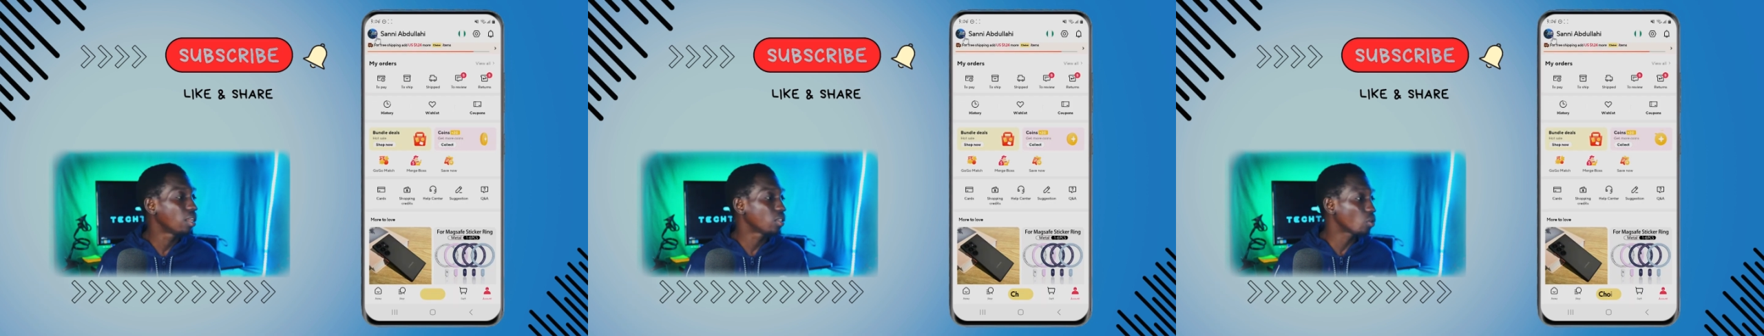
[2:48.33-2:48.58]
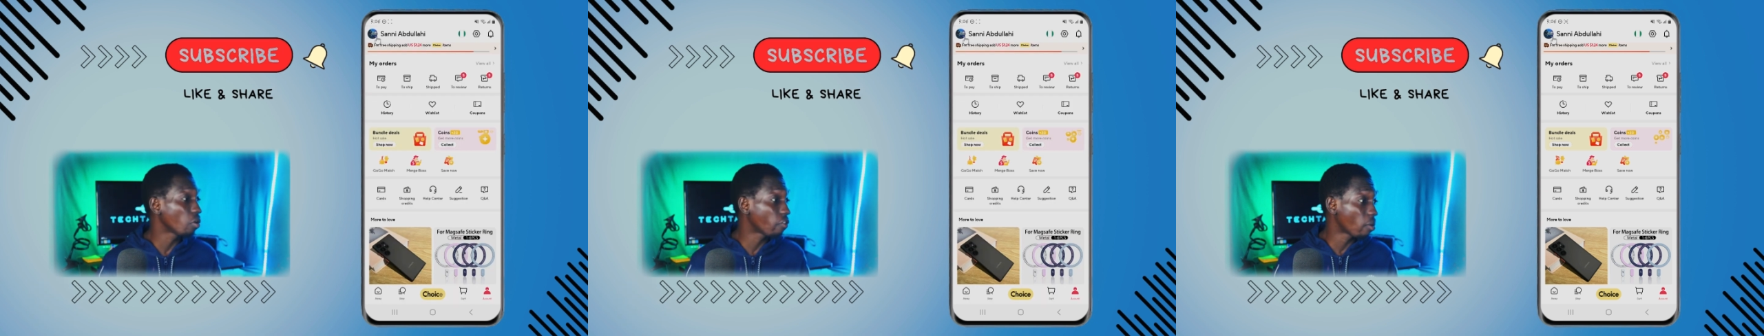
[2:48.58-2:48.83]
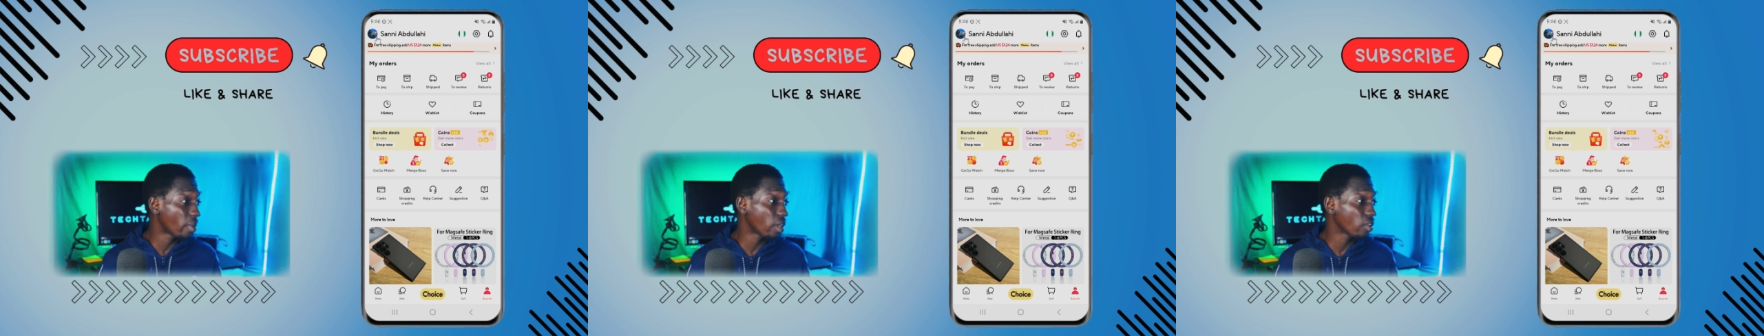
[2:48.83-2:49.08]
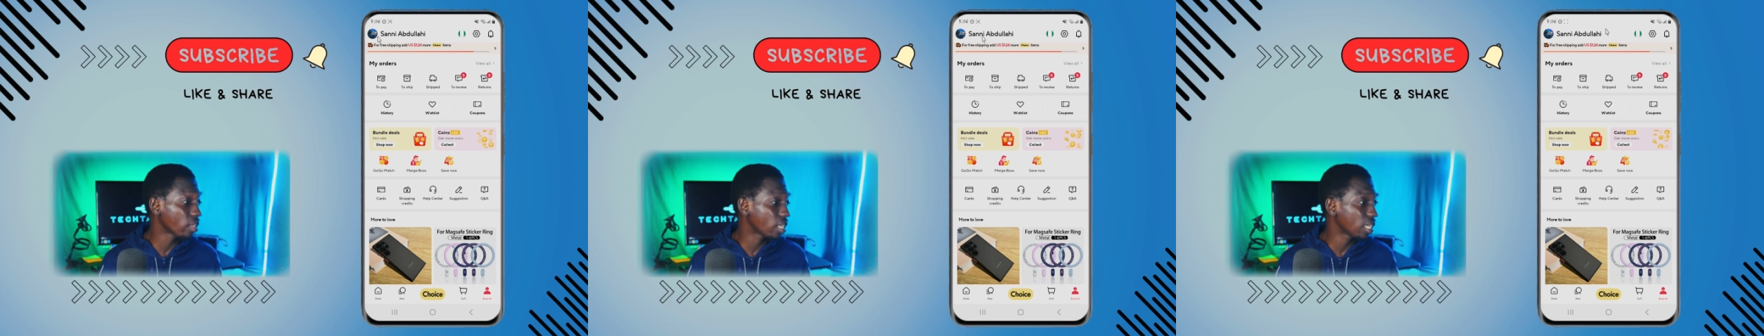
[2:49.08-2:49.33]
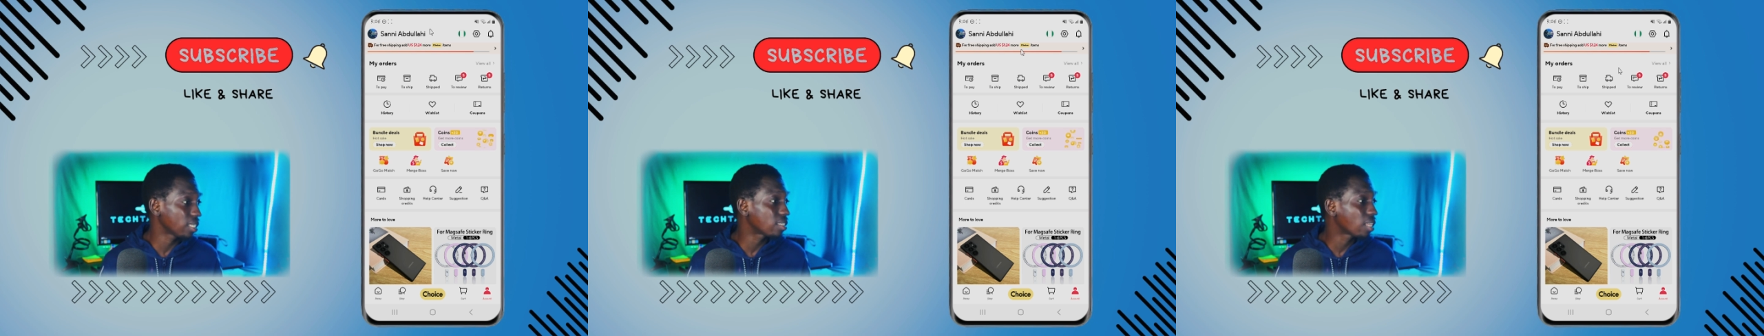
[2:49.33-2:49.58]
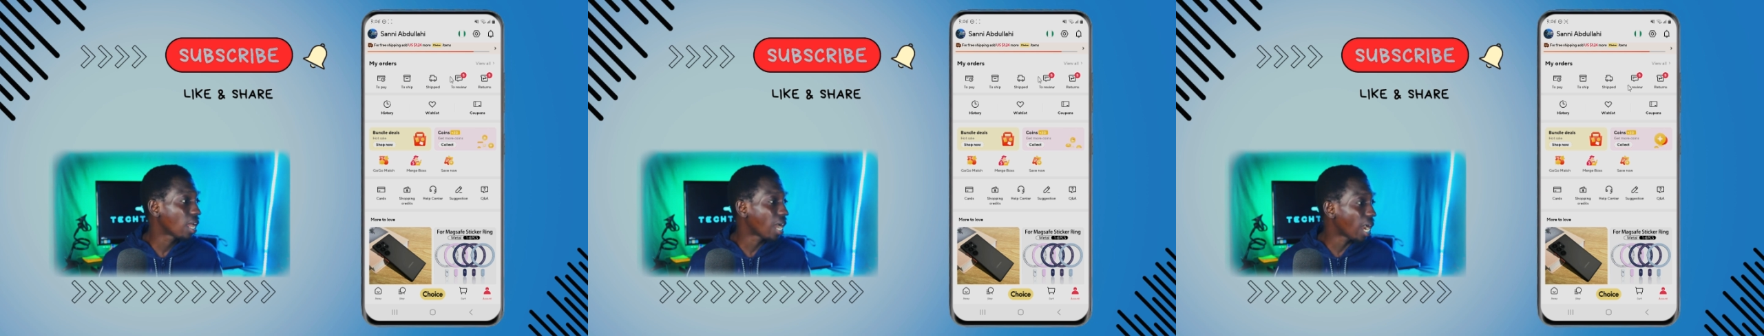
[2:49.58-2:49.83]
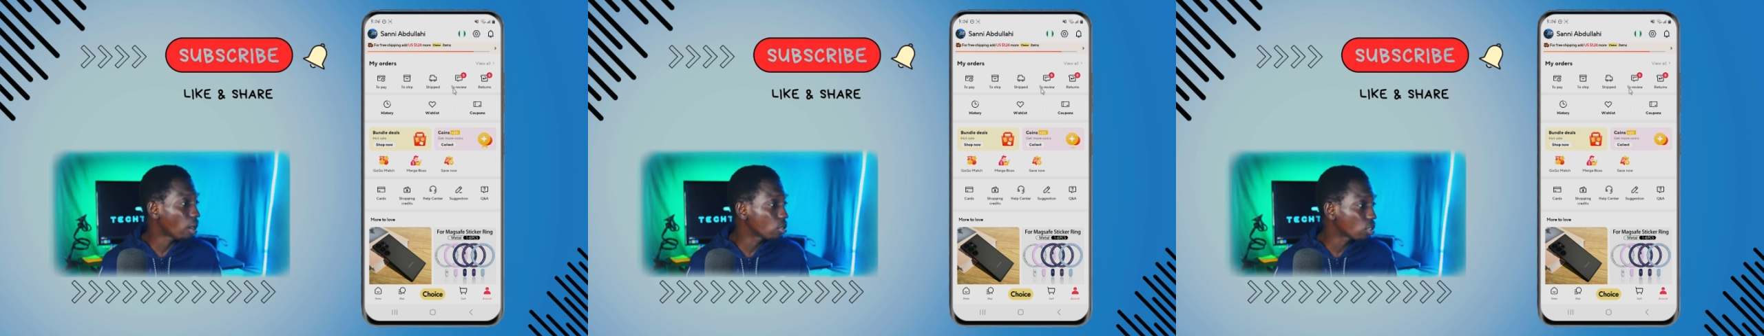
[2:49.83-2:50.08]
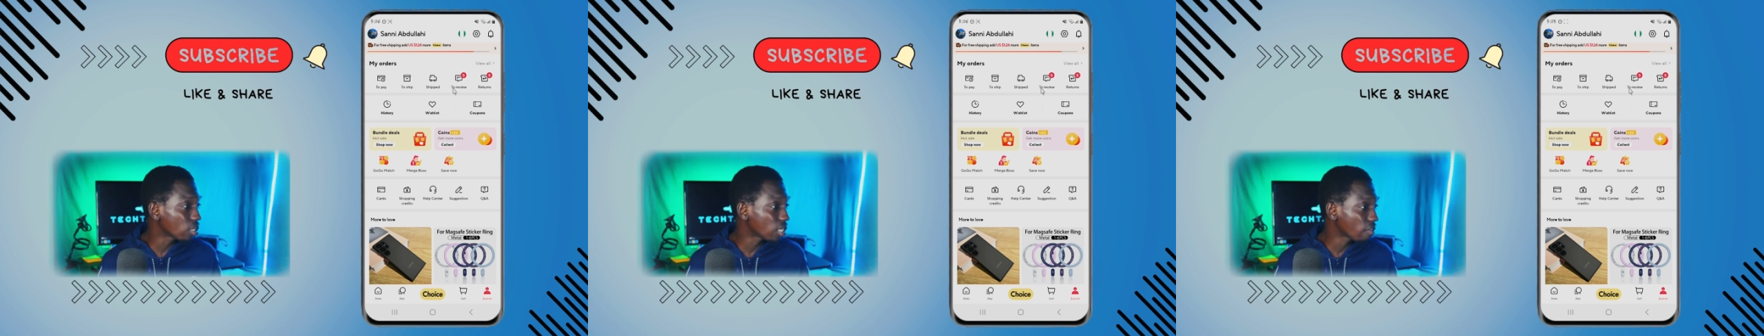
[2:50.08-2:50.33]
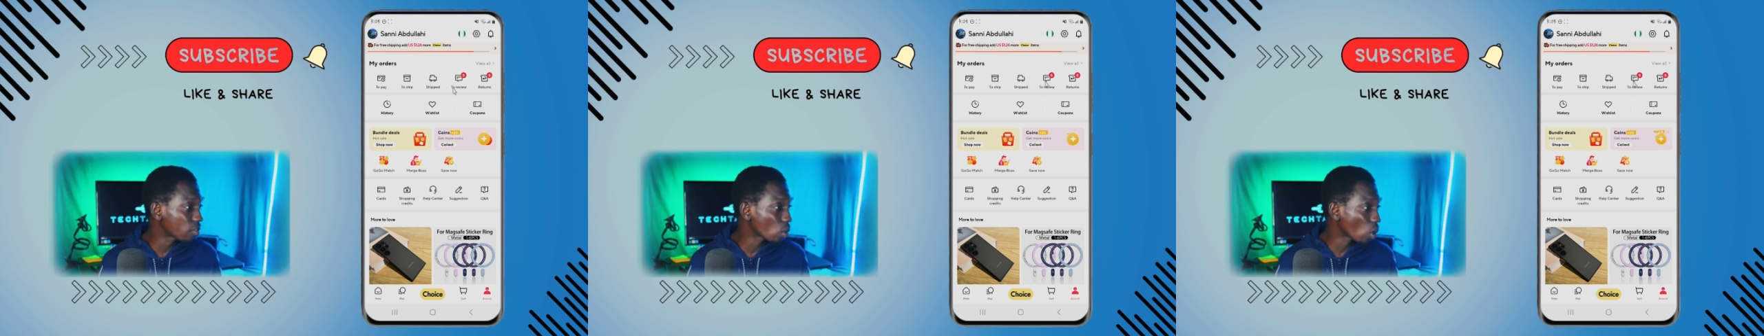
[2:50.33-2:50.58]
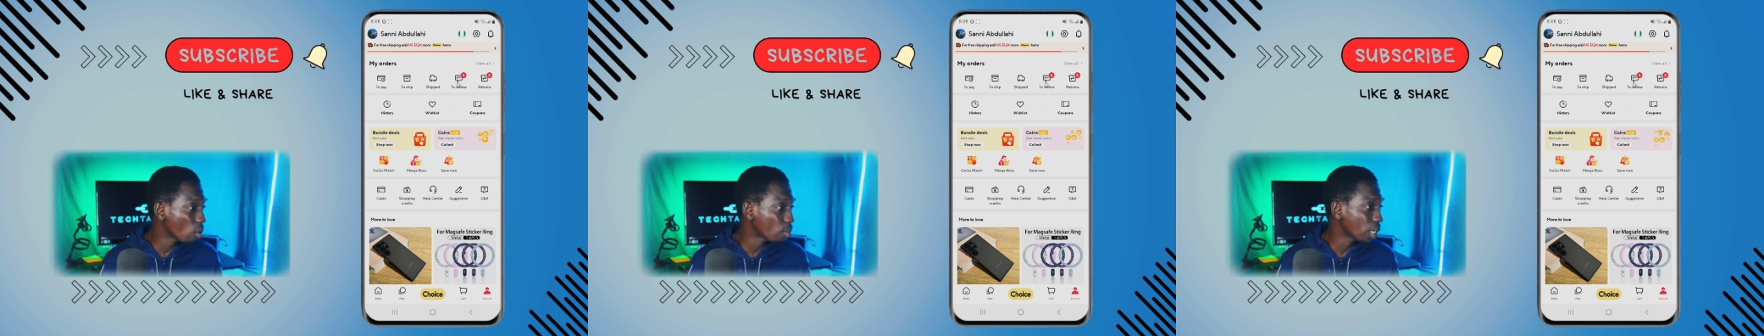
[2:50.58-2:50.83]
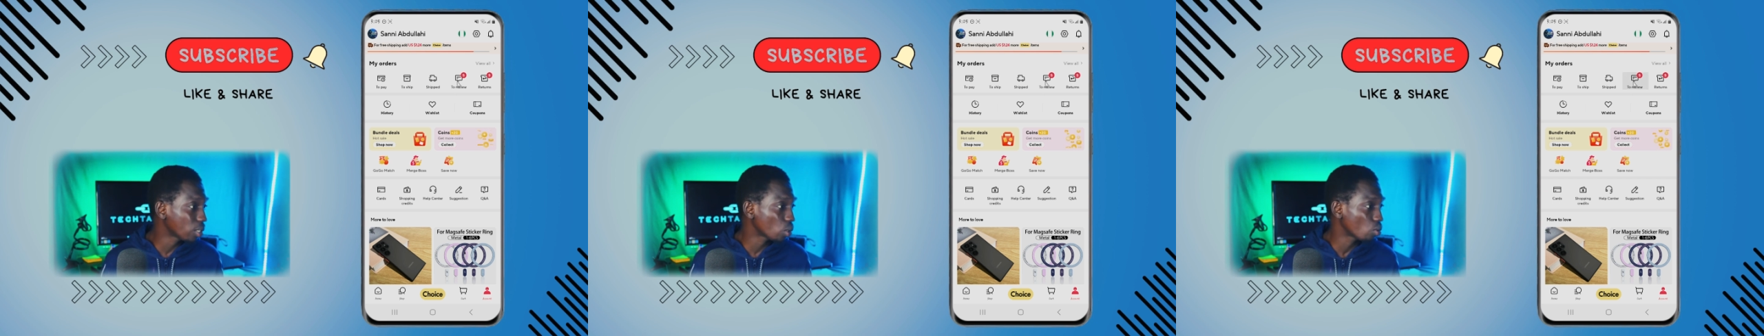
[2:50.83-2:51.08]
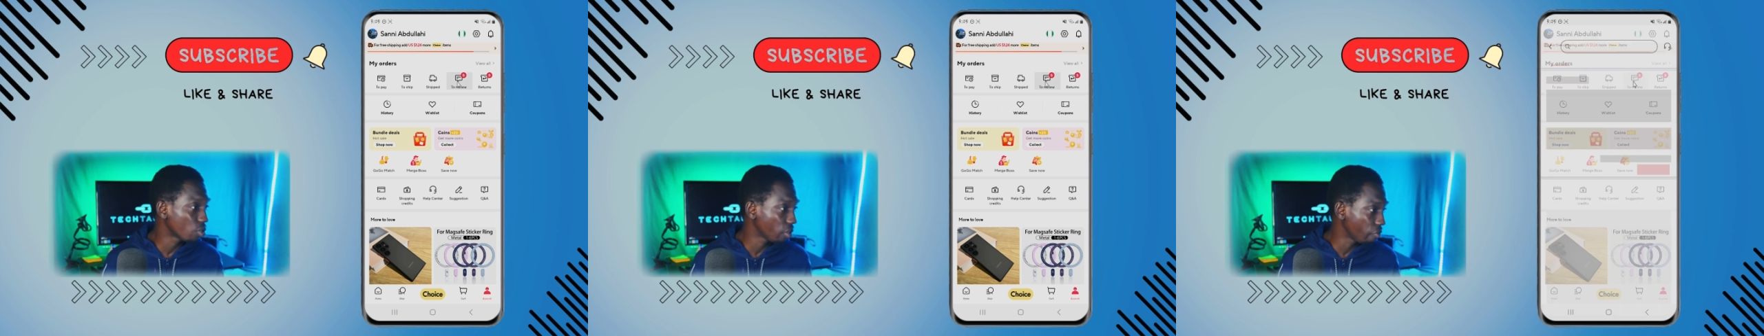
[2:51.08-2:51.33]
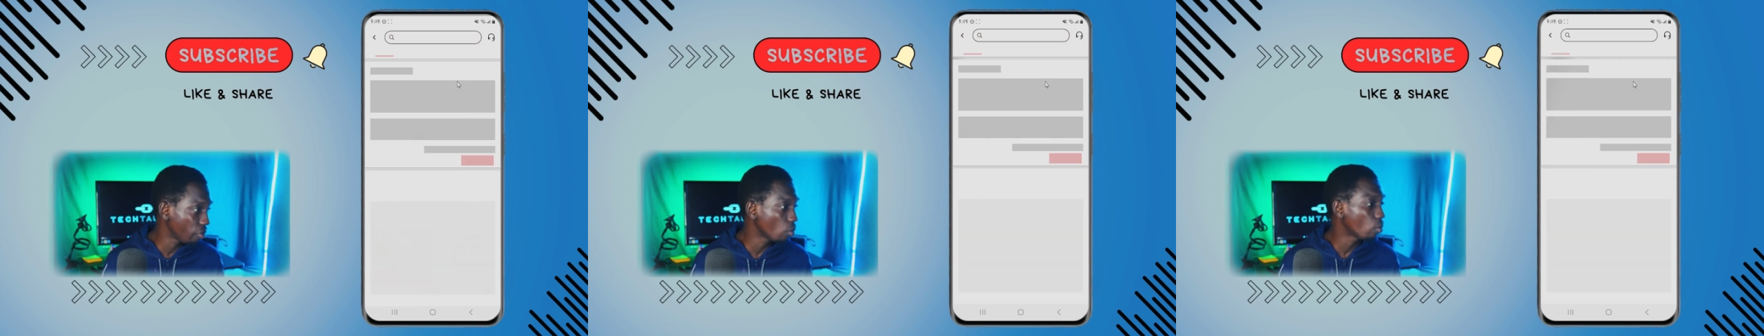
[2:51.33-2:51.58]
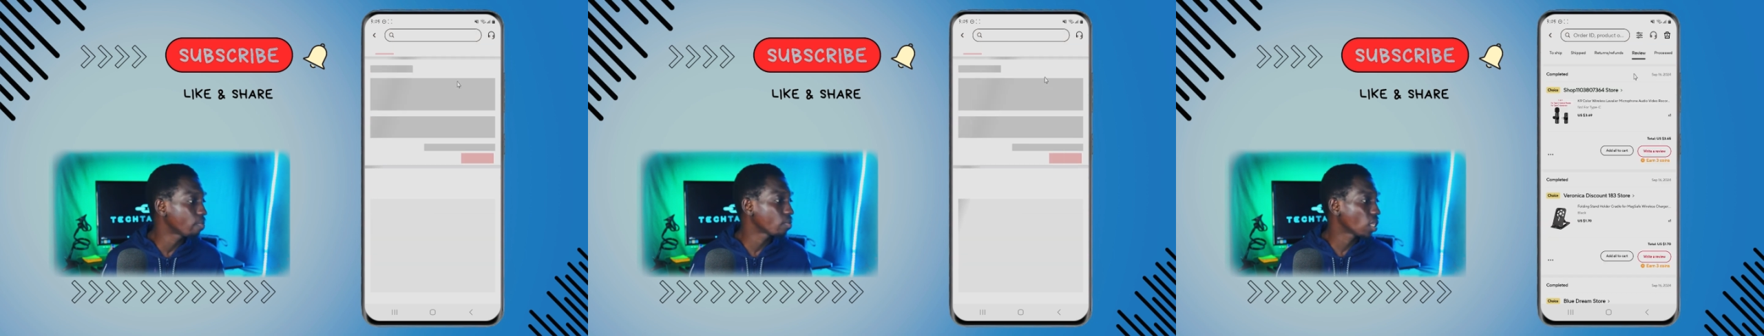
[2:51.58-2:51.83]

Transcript: So for my own case, I will just have to come down to review,